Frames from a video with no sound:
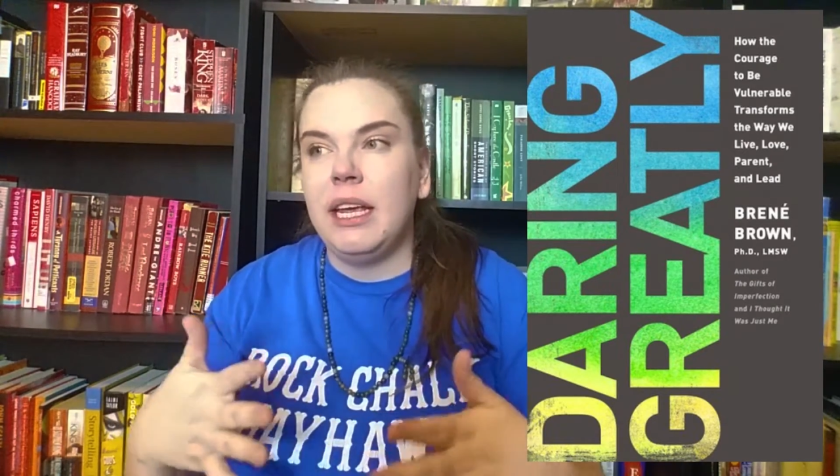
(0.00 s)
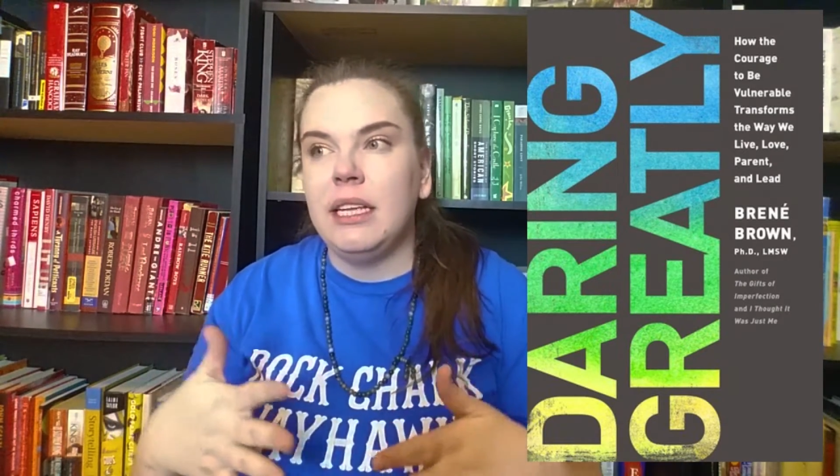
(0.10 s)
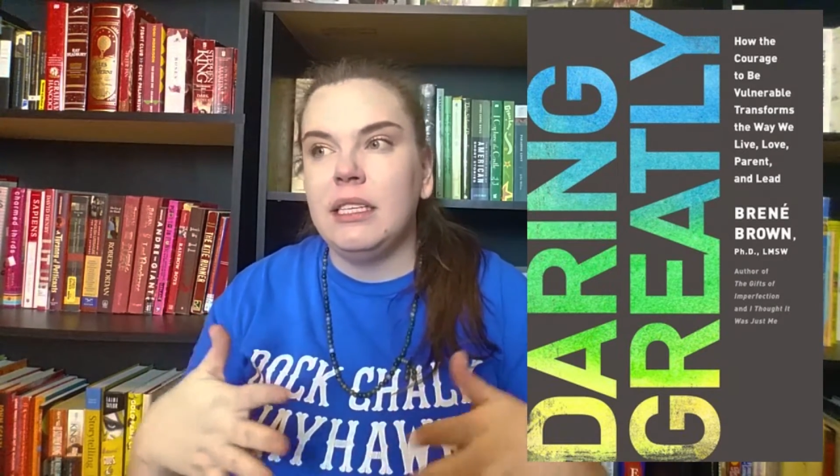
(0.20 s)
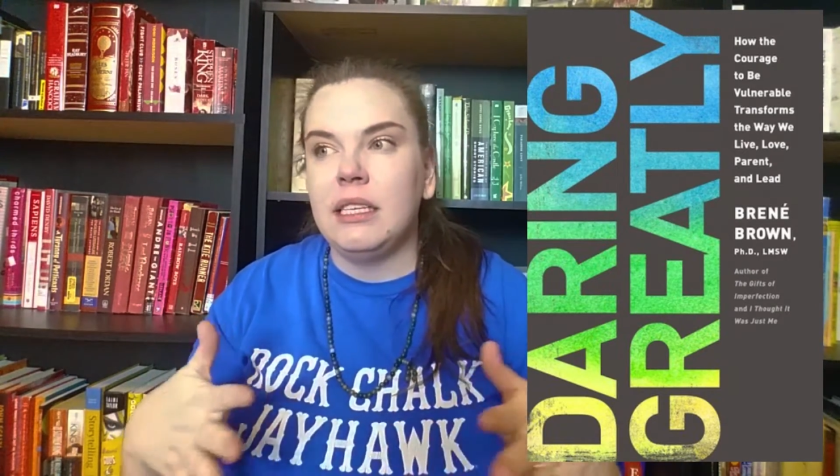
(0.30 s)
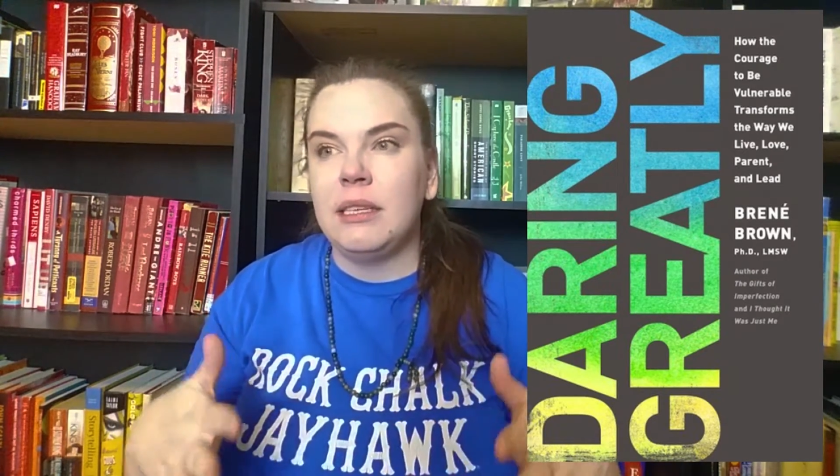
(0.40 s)

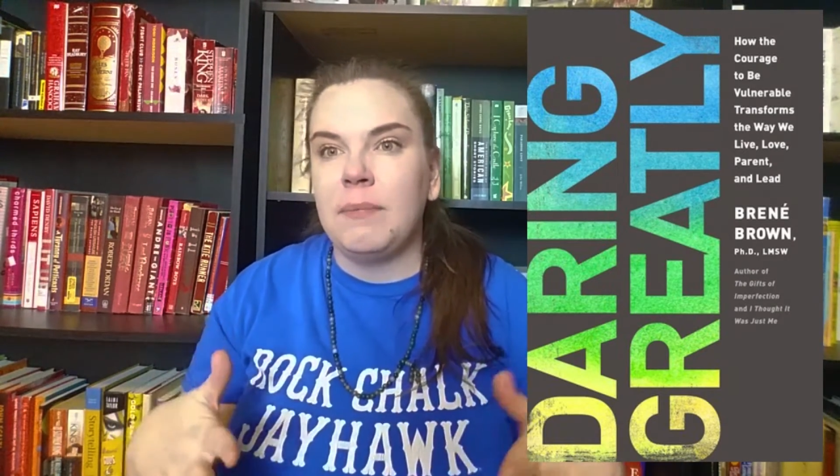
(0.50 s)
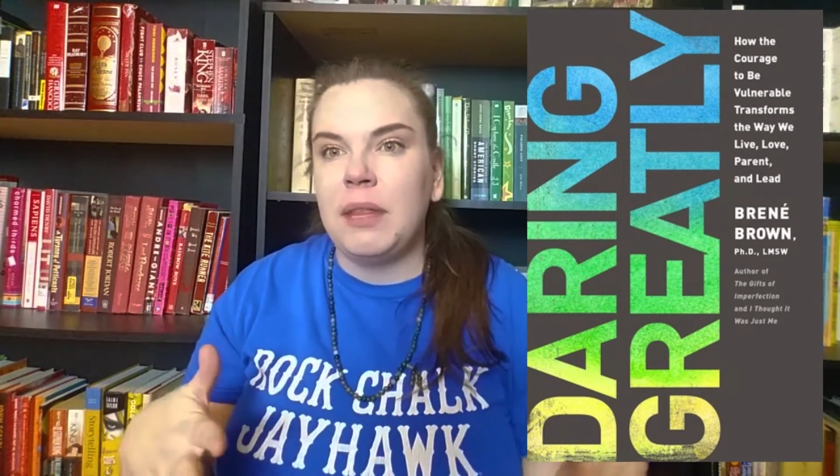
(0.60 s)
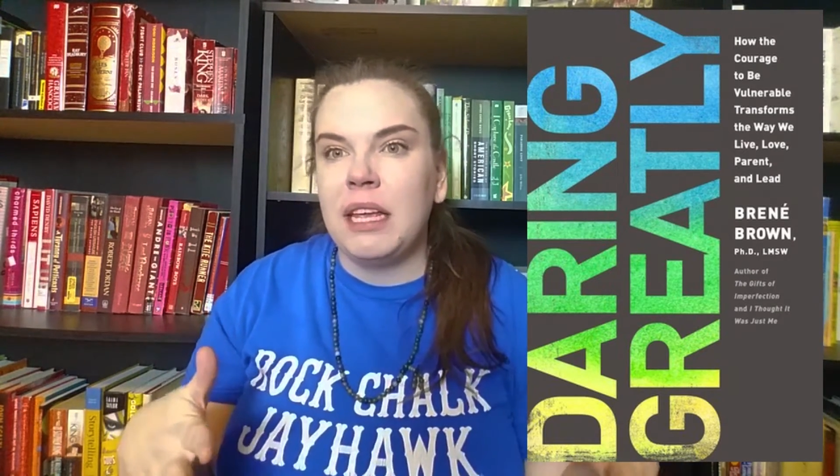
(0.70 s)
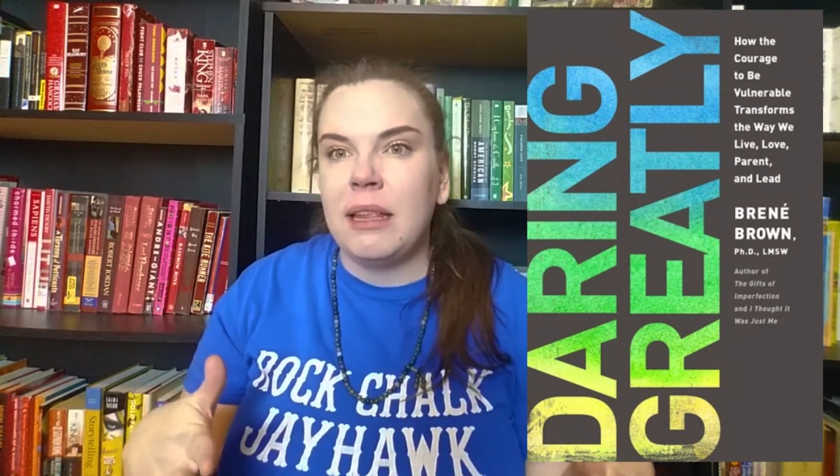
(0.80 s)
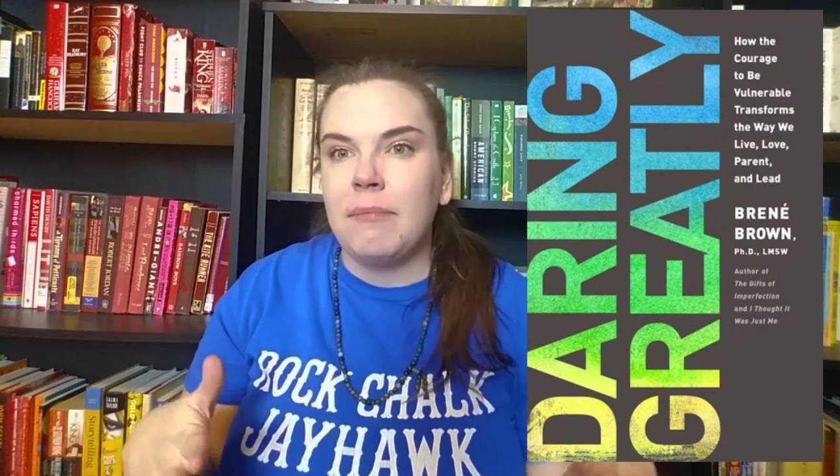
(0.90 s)
is
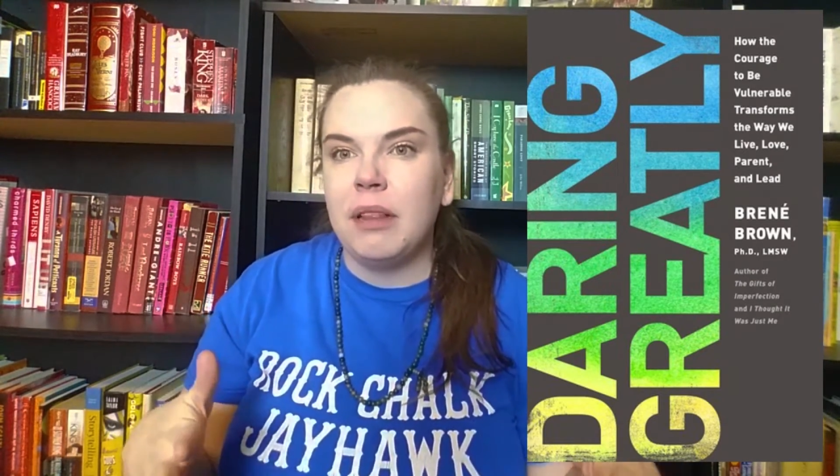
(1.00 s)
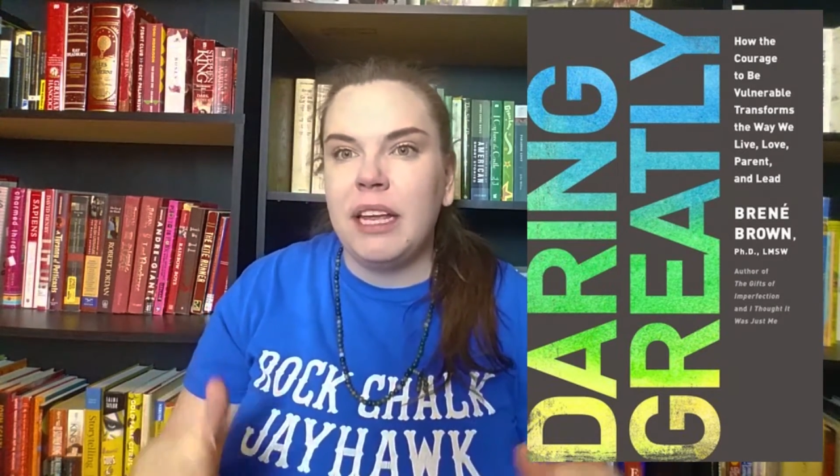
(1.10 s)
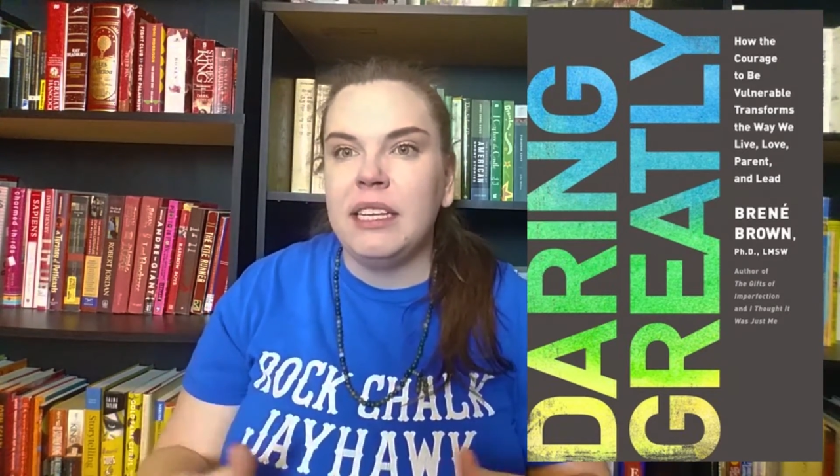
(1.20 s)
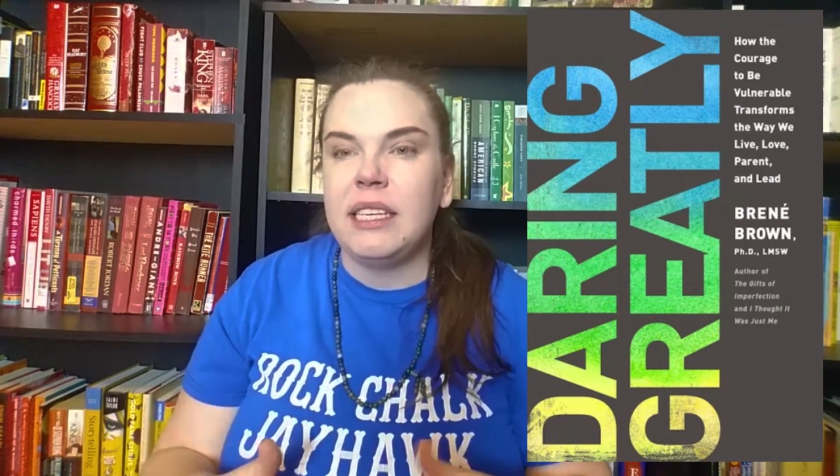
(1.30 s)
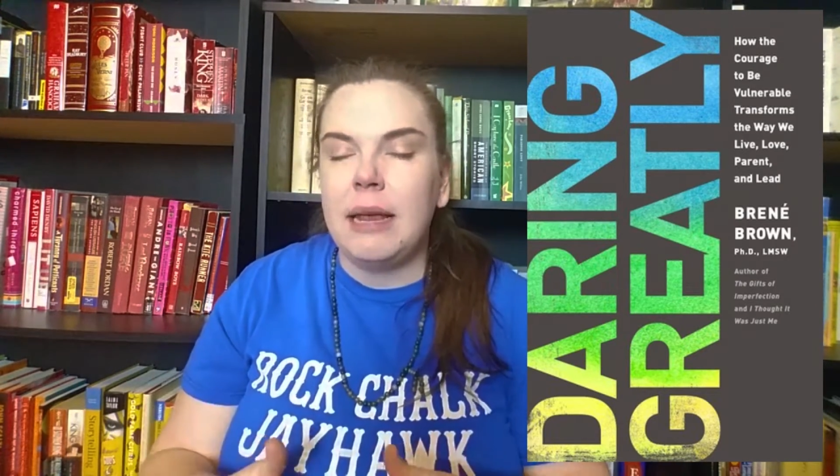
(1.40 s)
something that
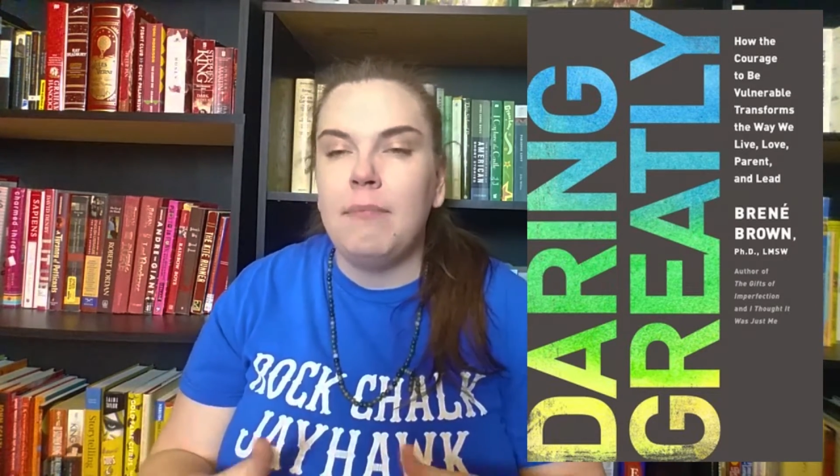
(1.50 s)
plays